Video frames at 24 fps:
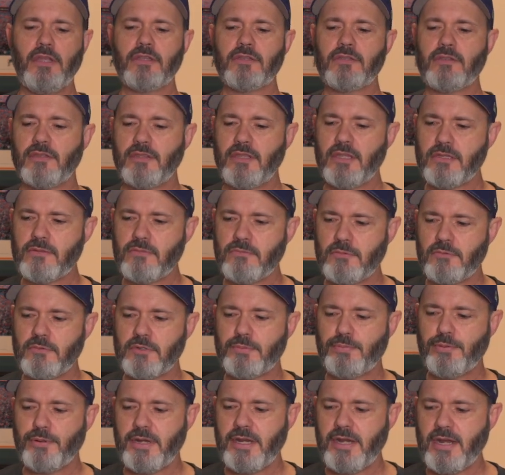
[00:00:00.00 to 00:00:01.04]
So this one
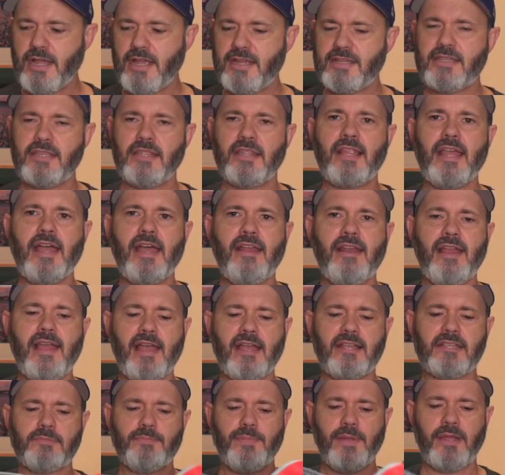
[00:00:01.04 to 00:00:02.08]
was pretty nice in that
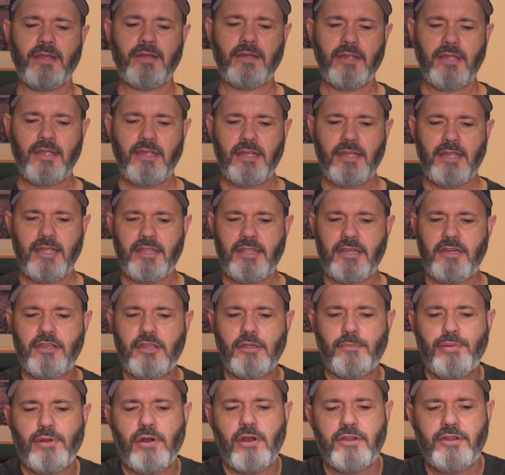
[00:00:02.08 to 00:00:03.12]
aspect. And then you
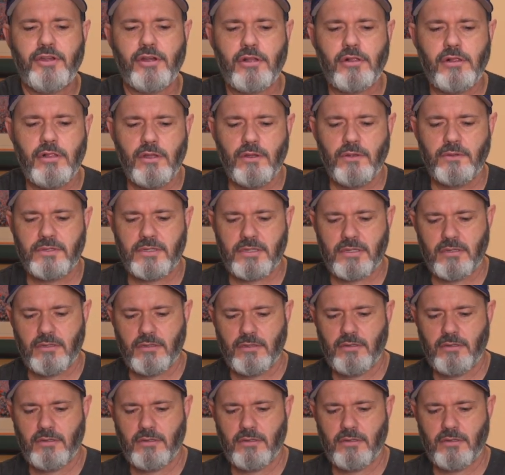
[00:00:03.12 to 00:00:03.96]
can put all your clothes